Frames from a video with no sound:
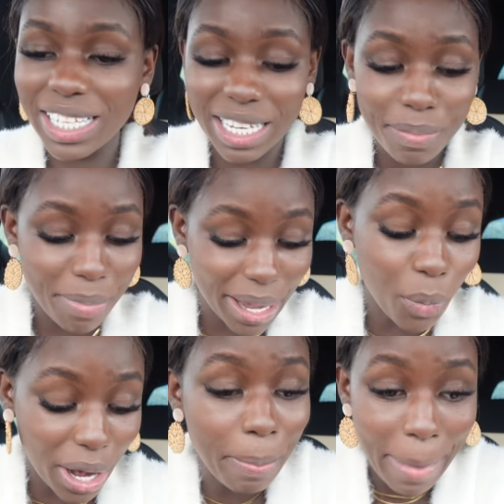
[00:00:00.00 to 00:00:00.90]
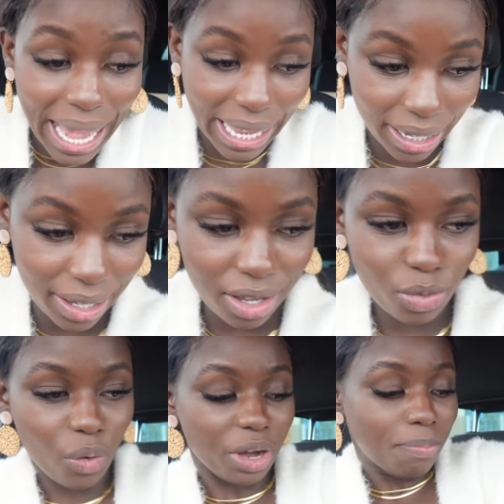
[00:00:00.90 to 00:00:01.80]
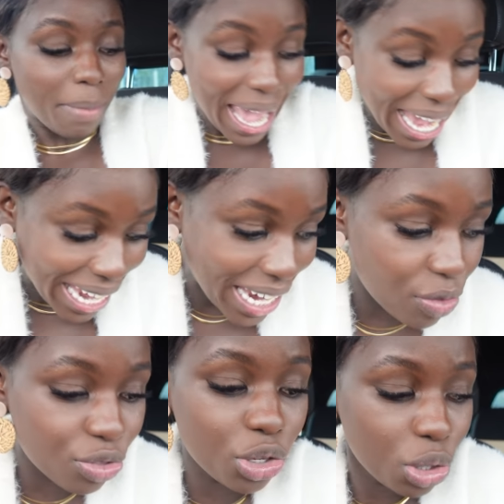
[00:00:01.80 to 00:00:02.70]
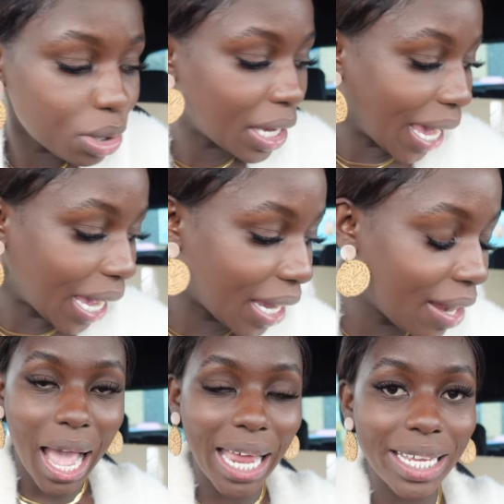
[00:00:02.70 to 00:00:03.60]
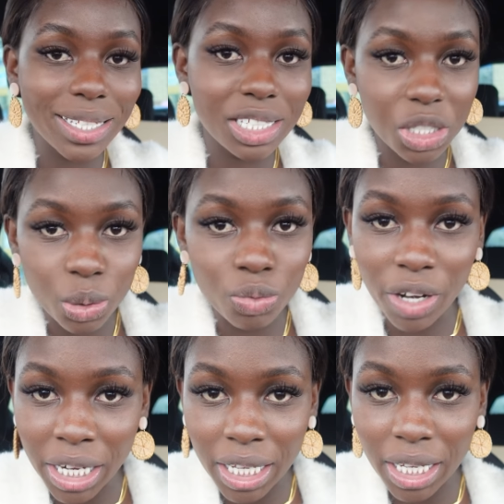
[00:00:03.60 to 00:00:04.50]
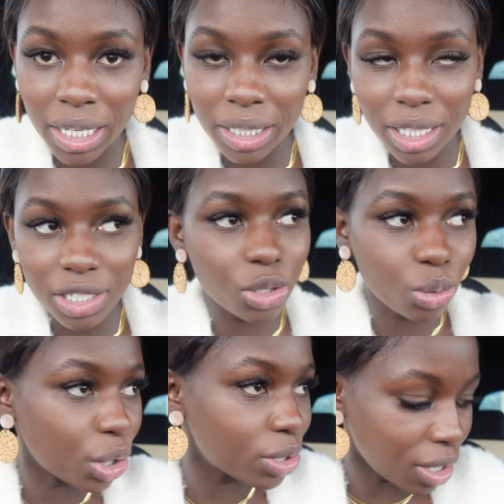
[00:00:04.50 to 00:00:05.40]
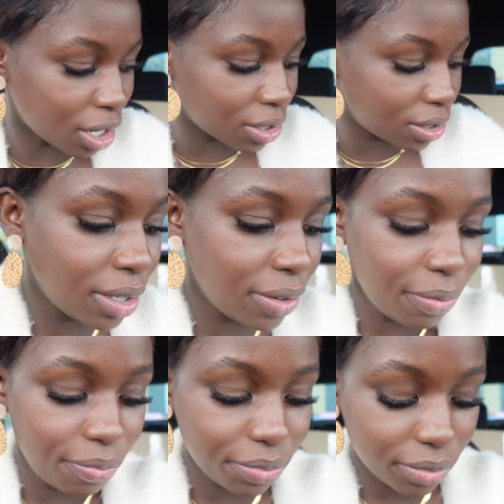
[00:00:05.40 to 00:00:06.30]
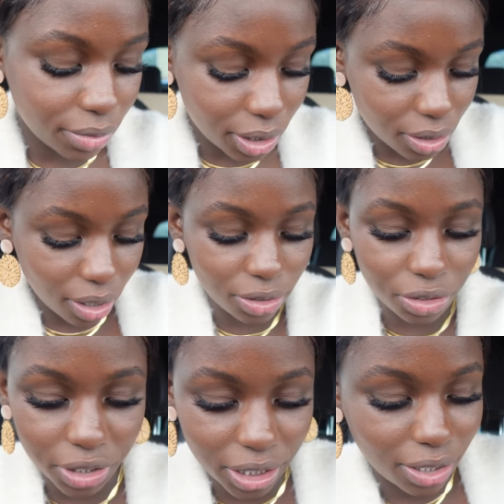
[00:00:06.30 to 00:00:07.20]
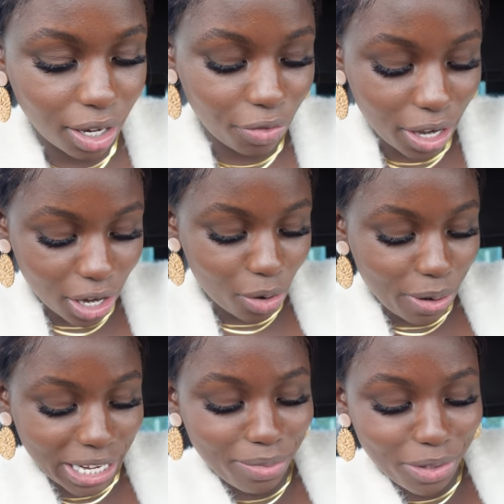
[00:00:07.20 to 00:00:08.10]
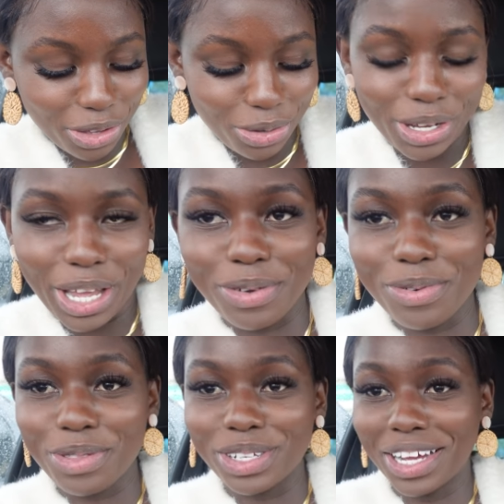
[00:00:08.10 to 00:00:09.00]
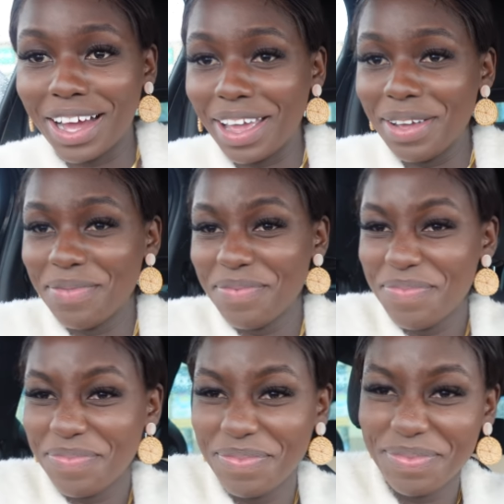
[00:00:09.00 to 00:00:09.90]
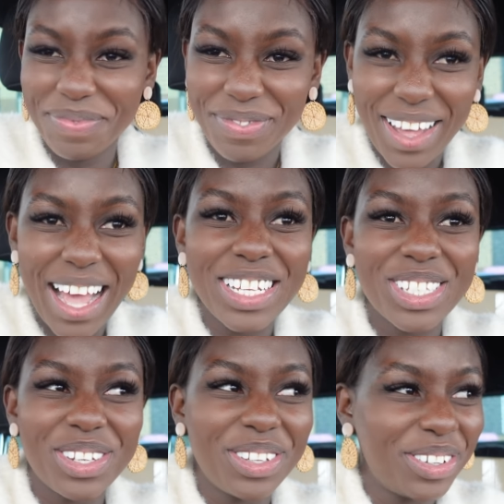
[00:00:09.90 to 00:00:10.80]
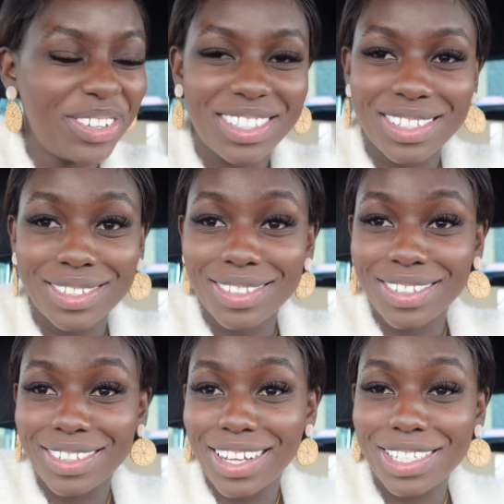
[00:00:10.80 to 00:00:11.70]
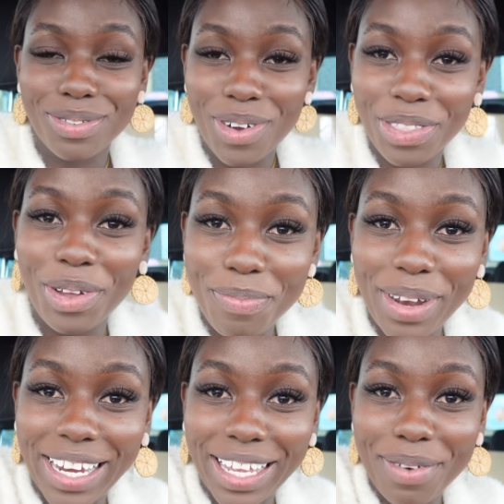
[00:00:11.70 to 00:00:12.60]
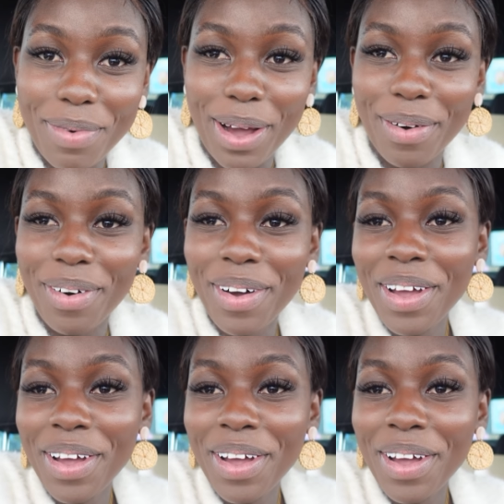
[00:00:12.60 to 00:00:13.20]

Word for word: We're in May. We're in May in the UK, and it is still raining. There's still no sun. This country. I feel like I complain about the UK all the time. I do, because it's worth complaining about.